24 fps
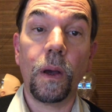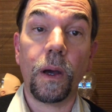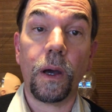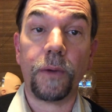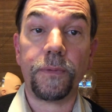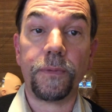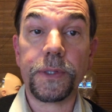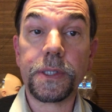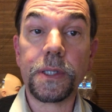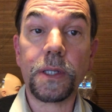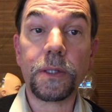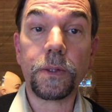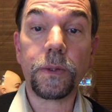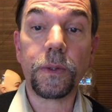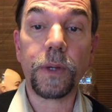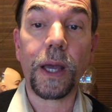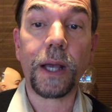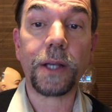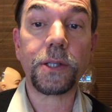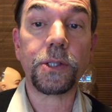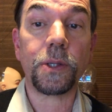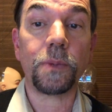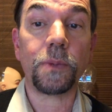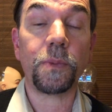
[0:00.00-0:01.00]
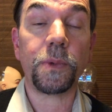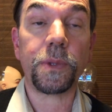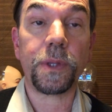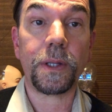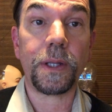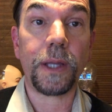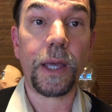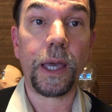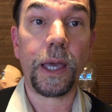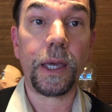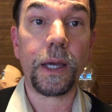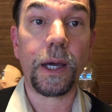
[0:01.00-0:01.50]
of his interaction with an
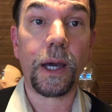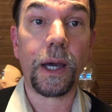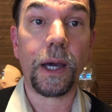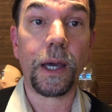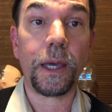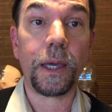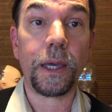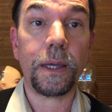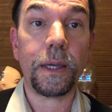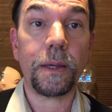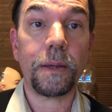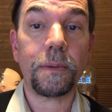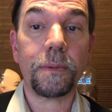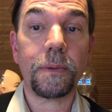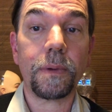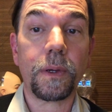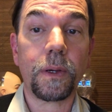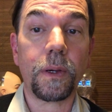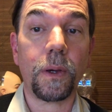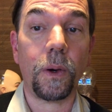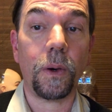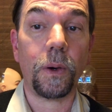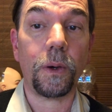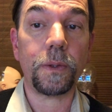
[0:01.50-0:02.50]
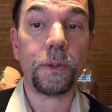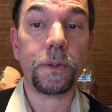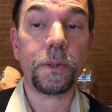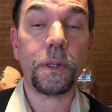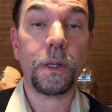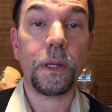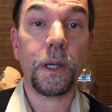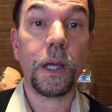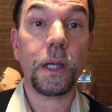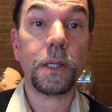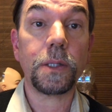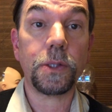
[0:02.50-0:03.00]
AI called
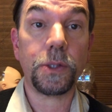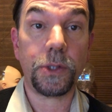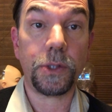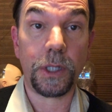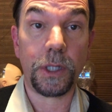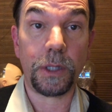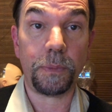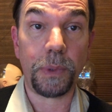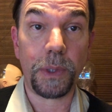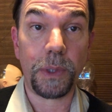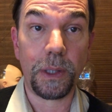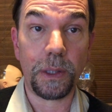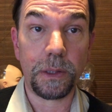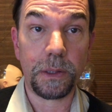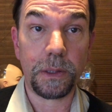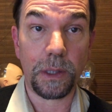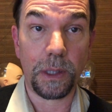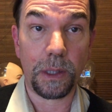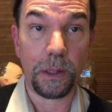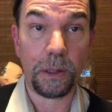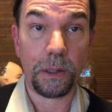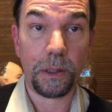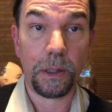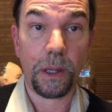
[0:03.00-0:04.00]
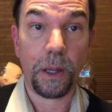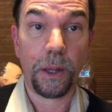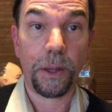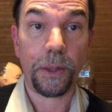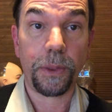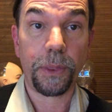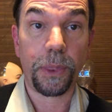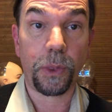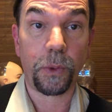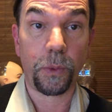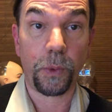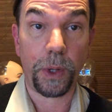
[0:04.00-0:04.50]

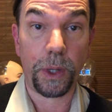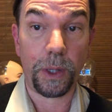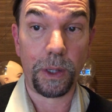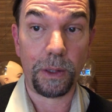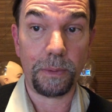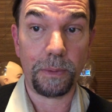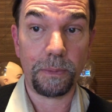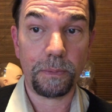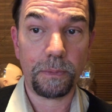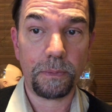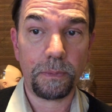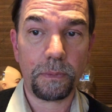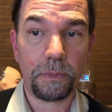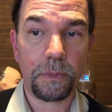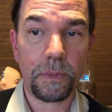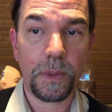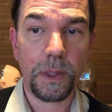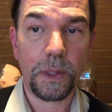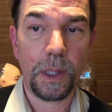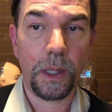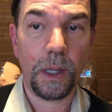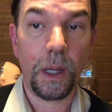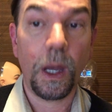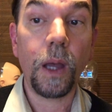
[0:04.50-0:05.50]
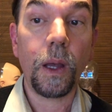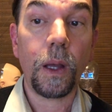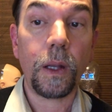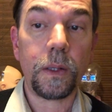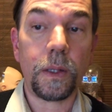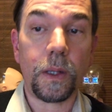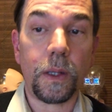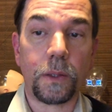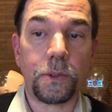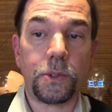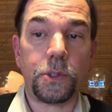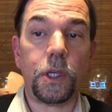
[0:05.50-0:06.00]
GPT-3.
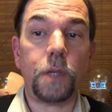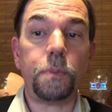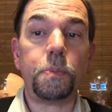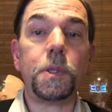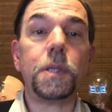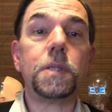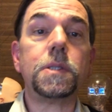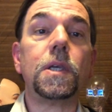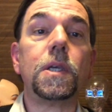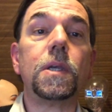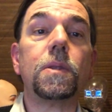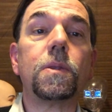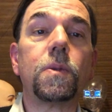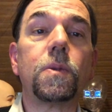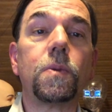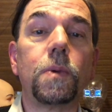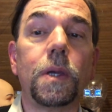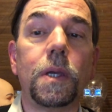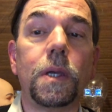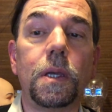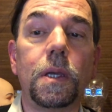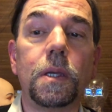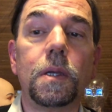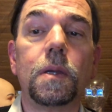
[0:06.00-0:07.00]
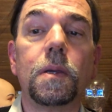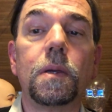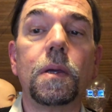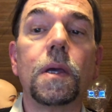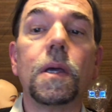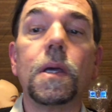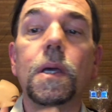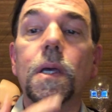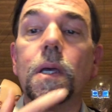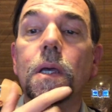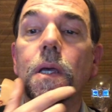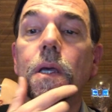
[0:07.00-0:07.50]
Now, GPT-3
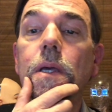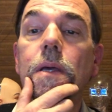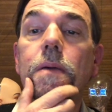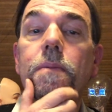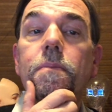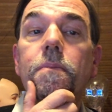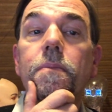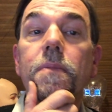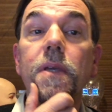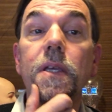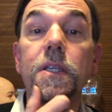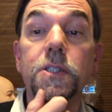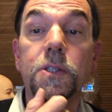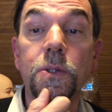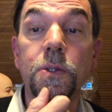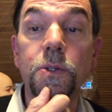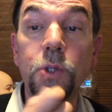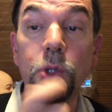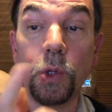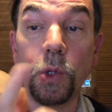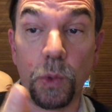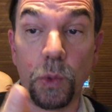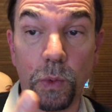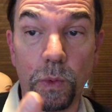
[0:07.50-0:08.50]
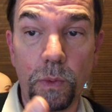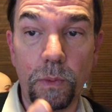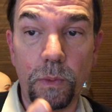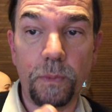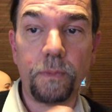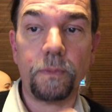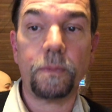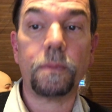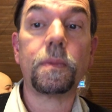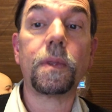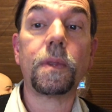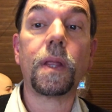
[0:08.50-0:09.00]
is a new
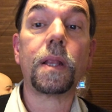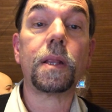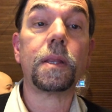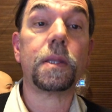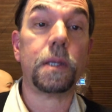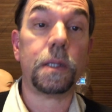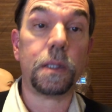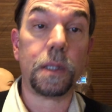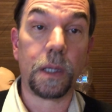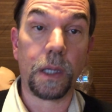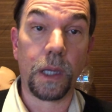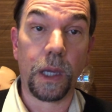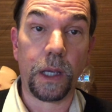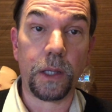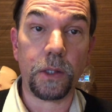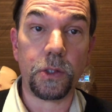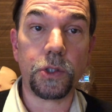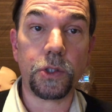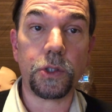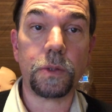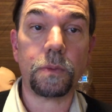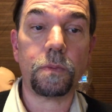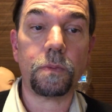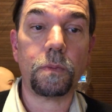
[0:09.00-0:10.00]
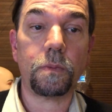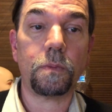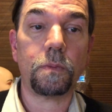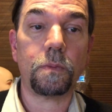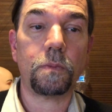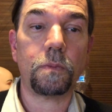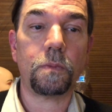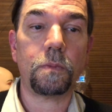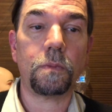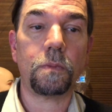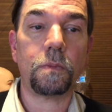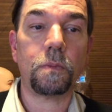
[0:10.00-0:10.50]
leading-edge
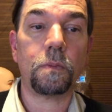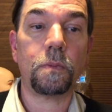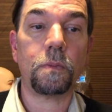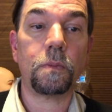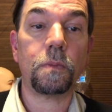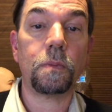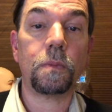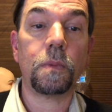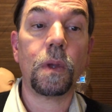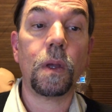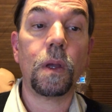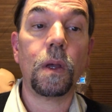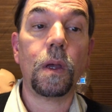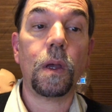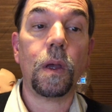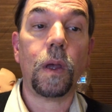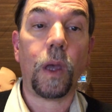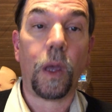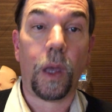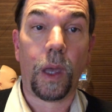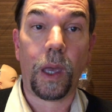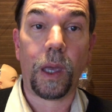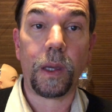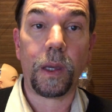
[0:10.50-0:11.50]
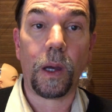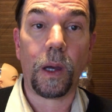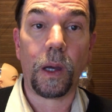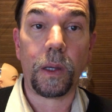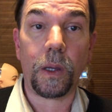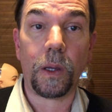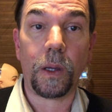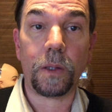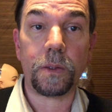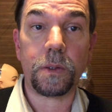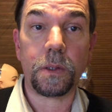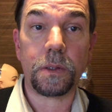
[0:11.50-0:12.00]
AI
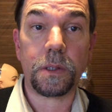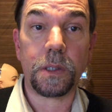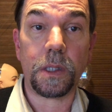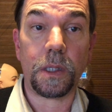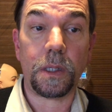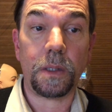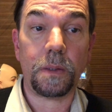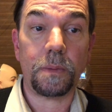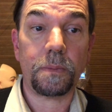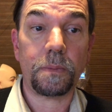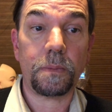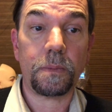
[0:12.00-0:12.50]
entity.